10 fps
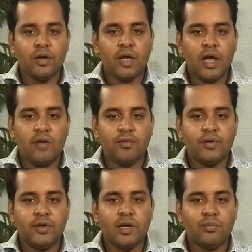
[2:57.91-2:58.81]
having
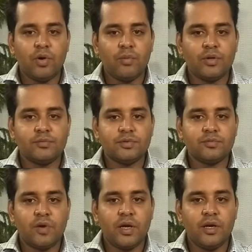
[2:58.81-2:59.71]
real problems
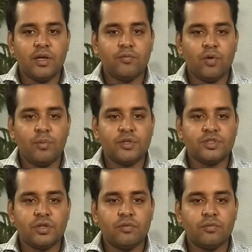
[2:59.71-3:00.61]
finding
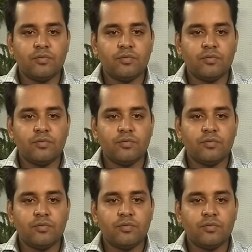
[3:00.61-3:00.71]
information.